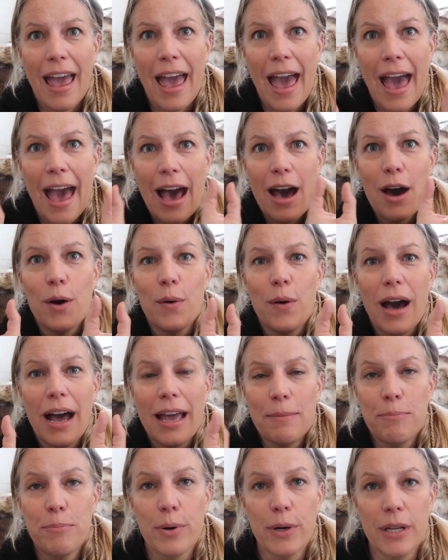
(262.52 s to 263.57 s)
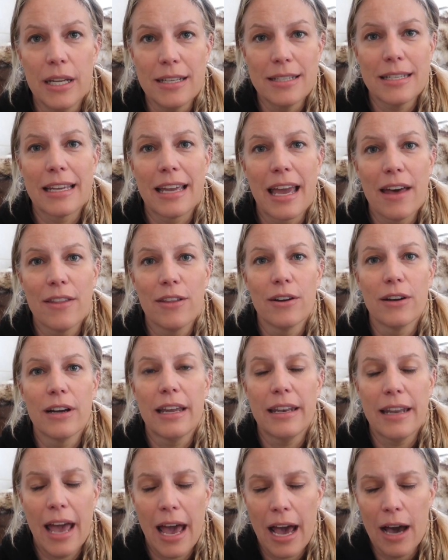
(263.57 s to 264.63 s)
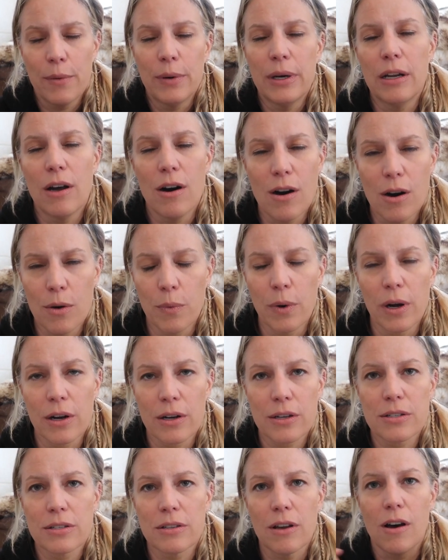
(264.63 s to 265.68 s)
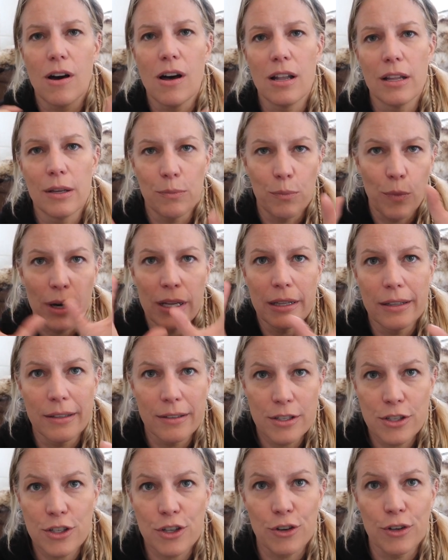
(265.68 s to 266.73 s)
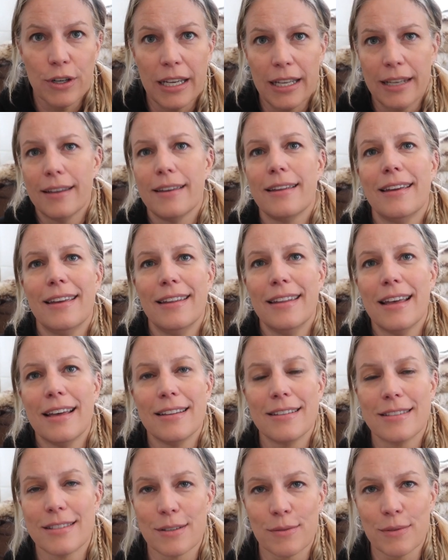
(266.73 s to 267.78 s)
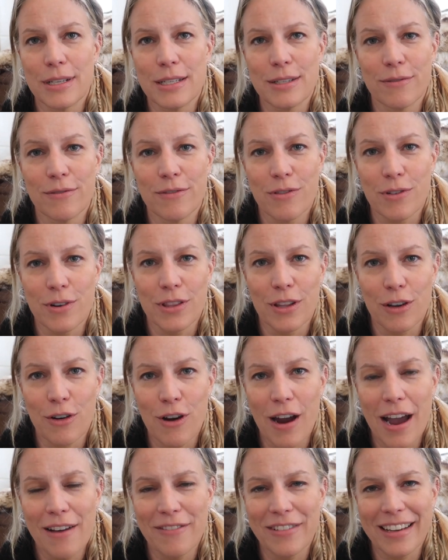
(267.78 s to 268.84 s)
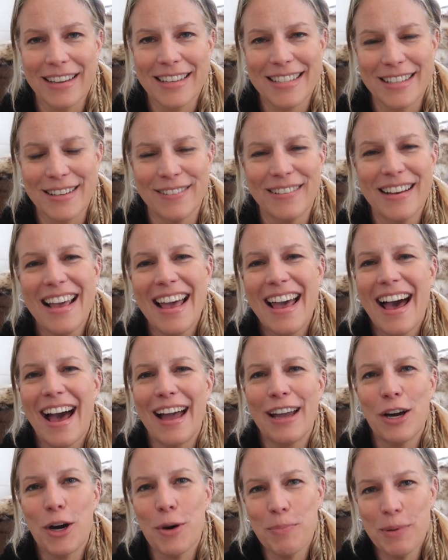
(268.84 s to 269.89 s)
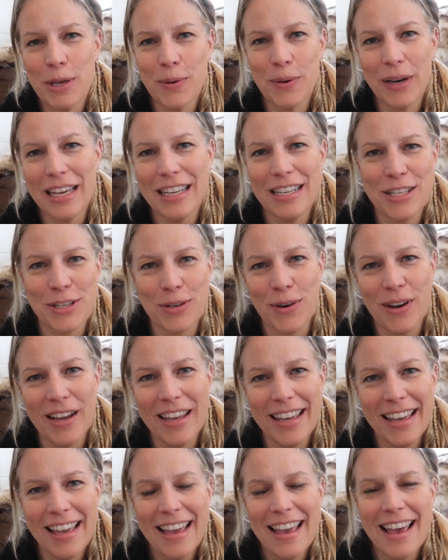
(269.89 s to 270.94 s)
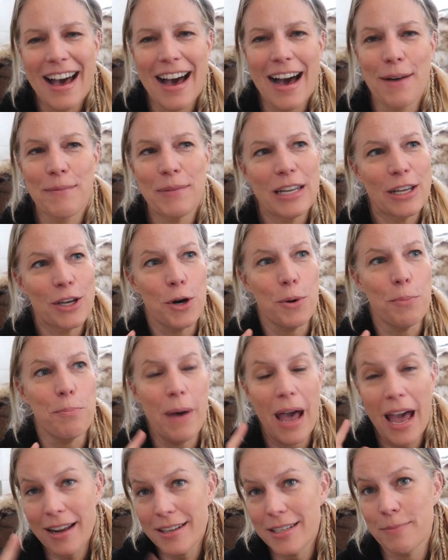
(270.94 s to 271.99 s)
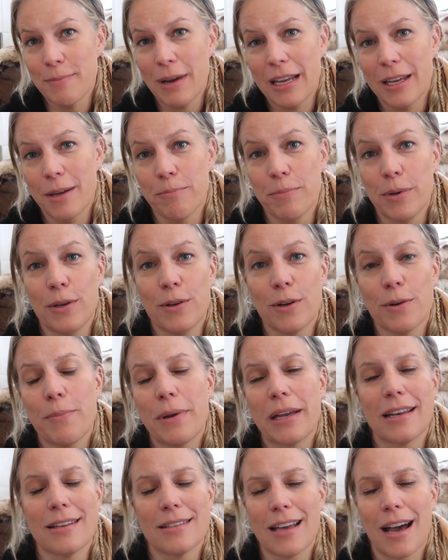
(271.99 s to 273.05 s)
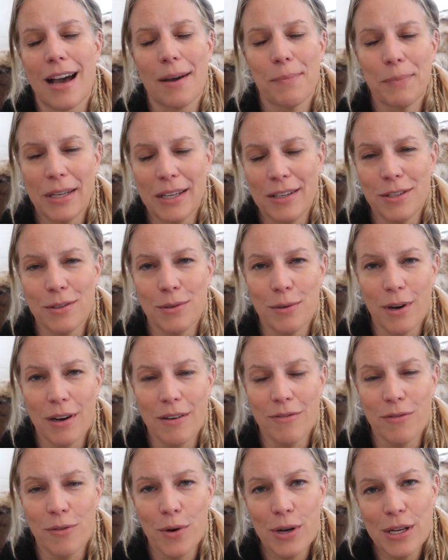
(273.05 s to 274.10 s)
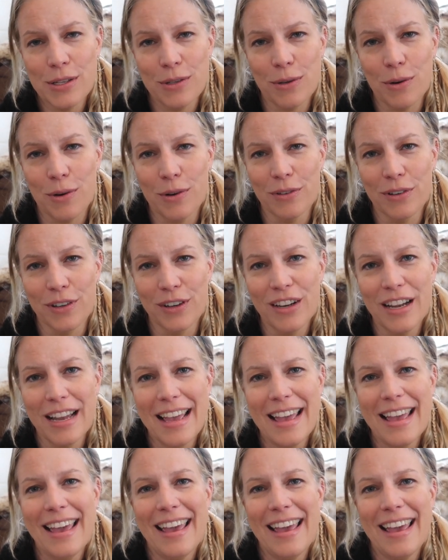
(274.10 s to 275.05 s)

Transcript: how I put it together and how it all works all on one screen. And that is the reason for the graphic. So I hope you enjoy. I'm gonna go back to my computer because I'm gonna do a voiceover